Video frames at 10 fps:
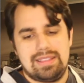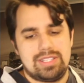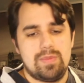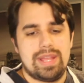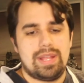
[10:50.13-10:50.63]

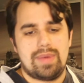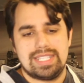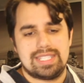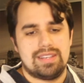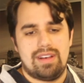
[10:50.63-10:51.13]
ways
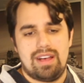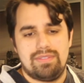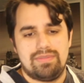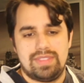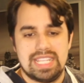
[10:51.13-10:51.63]
to
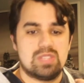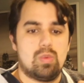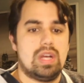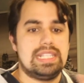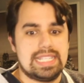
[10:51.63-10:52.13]
evolve this
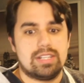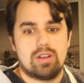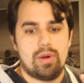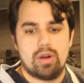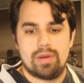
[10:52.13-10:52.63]
one single
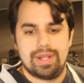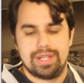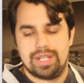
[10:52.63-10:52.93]
Pokemon, you know?